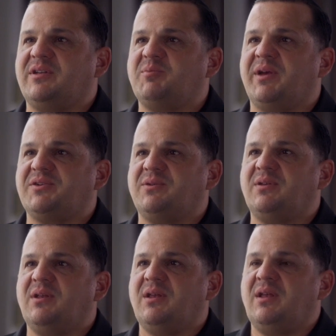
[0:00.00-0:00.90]
special.
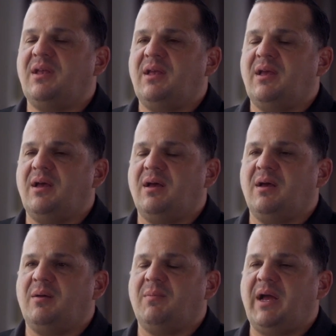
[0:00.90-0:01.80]

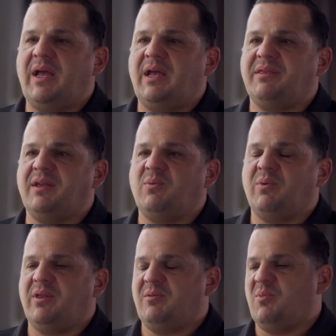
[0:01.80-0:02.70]
I think
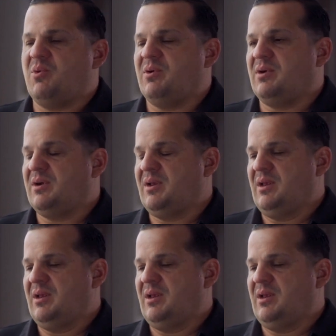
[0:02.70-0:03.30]
one of the more